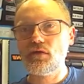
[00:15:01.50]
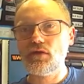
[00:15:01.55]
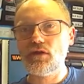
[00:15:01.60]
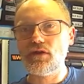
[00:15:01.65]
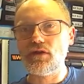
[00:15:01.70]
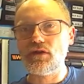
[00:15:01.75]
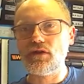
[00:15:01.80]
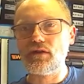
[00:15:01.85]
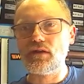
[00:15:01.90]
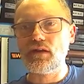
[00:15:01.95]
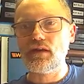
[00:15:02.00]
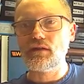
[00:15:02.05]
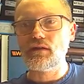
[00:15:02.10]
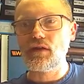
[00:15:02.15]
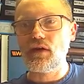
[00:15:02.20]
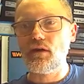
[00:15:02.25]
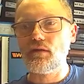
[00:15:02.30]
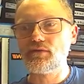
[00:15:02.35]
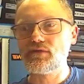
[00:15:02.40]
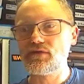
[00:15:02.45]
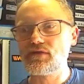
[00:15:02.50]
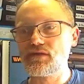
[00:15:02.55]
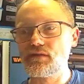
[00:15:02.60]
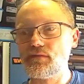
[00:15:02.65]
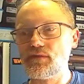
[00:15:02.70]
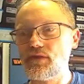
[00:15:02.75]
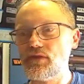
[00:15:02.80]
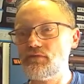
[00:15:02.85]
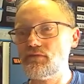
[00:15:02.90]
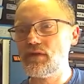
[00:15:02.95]
he'd go up to
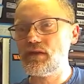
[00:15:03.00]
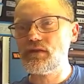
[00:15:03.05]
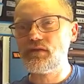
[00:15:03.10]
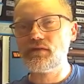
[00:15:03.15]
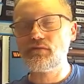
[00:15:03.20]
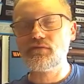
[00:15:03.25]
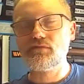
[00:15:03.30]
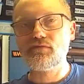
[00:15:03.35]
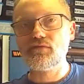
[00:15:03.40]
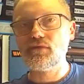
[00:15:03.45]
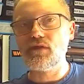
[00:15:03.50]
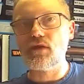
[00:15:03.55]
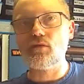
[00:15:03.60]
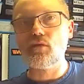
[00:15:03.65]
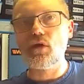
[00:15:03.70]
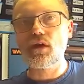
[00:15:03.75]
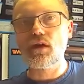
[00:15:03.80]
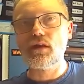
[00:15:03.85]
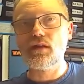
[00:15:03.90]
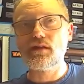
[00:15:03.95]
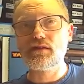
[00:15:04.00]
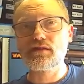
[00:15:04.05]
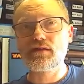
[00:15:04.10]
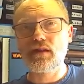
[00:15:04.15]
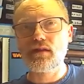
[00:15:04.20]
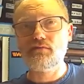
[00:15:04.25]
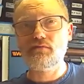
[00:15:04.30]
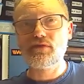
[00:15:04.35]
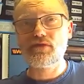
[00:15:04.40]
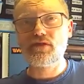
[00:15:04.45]
somebody who'd been, working in the
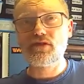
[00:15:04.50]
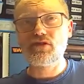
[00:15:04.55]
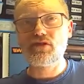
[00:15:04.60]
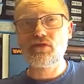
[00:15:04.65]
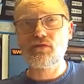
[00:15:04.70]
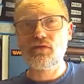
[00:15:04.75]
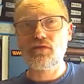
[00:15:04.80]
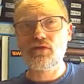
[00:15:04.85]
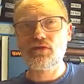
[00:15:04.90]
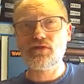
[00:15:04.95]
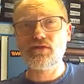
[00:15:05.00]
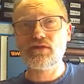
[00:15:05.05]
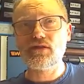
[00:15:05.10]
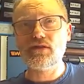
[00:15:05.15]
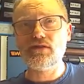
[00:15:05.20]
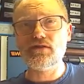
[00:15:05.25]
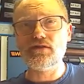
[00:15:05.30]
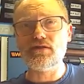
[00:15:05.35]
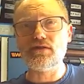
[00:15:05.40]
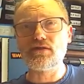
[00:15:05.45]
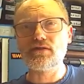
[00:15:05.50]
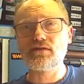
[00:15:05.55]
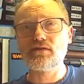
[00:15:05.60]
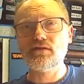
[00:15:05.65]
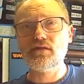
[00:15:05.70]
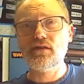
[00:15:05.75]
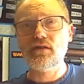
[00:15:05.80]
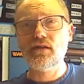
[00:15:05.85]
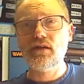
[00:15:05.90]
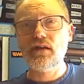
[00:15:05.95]
same position for 30 years
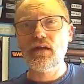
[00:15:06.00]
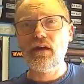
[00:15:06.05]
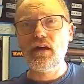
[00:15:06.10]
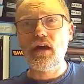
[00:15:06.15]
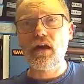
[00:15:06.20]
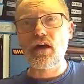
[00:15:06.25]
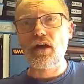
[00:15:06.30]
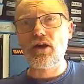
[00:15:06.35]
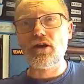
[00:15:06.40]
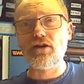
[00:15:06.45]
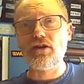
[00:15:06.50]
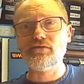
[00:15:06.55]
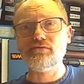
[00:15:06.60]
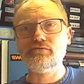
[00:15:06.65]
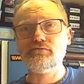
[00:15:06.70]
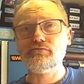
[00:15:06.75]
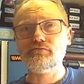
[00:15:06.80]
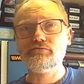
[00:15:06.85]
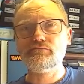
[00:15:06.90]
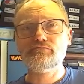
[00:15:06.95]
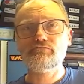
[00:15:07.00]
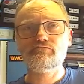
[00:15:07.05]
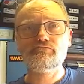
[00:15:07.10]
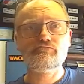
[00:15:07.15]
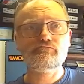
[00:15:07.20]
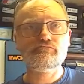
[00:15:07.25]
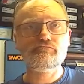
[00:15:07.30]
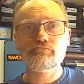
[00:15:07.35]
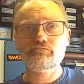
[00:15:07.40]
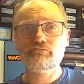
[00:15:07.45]
and go,
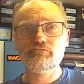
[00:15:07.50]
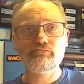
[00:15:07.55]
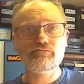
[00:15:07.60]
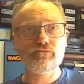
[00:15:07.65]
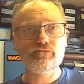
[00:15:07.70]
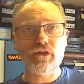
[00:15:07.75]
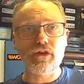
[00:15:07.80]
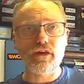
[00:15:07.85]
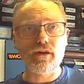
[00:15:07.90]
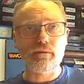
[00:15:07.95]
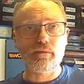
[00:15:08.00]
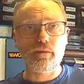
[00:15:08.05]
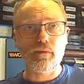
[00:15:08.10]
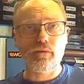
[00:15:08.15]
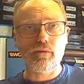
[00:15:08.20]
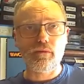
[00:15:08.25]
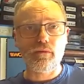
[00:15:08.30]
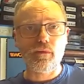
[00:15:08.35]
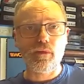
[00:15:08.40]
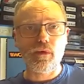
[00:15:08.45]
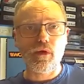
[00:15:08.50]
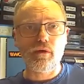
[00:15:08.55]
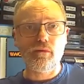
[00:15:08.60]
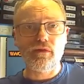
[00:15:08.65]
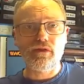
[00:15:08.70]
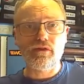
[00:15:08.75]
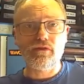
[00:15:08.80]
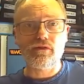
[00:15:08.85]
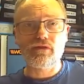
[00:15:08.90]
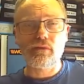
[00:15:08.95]
yeah, what can
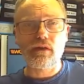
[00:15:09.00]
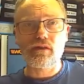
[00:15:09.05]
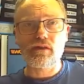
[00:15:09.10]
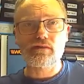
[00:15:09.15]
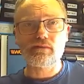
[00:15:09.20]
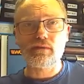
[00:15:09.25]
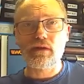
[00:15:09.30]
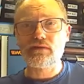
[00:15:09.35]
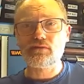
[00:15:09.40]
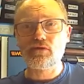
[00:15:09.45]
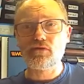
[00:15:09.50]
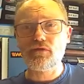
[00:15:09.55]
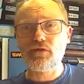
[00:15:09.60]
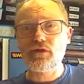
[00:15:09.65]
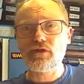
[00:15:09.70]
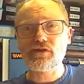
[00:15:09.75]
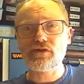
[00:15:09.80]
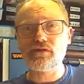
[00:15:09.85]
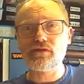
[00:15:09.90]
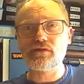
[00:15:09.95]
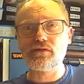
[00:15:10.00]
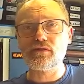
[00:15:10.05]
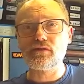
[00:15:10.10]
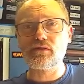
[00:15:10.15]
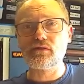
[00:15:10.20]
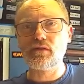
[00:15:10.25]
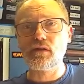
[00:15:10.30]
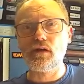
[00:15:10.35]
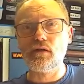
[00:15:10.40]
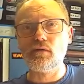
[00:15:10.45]
we do to make this place more efficient? And
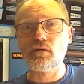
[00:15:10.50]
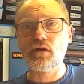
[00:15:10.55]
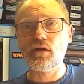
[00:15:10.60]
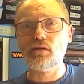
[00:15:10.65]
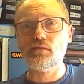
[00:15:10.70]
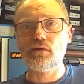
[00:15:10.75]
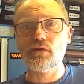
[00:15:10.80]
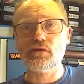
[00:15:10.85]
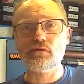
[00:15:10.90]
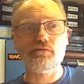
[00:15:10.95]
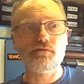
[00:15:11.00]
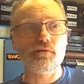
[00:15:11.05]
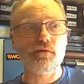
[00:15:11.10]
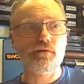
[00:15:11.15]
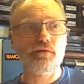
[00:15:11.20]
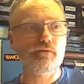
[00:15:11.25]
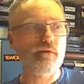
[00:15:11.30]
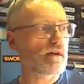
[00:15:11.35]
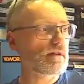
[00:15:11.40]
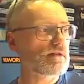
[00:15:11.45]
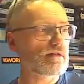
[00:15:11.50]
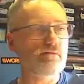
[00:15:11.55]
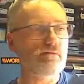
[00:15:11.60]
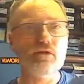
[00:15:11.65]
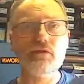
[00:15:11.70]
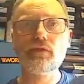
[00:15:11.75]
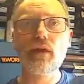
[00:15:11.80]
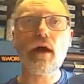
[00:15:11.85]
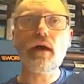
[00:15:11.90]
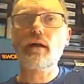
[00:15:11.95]
the guy would go, well, if we actually
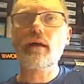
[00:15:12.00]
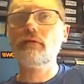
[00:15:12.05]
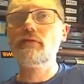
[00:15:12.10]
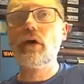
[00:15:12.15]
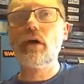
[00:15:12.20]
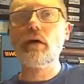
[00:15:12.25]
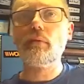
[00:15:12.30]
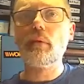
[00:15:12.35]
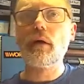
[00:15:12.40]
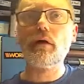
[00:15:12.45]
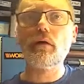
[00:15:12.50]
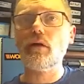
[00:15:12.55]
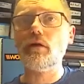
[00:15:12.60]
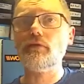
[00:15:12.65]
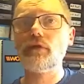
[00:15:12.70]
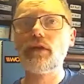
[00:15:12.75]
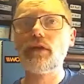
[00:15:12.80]
move that conveyor belt over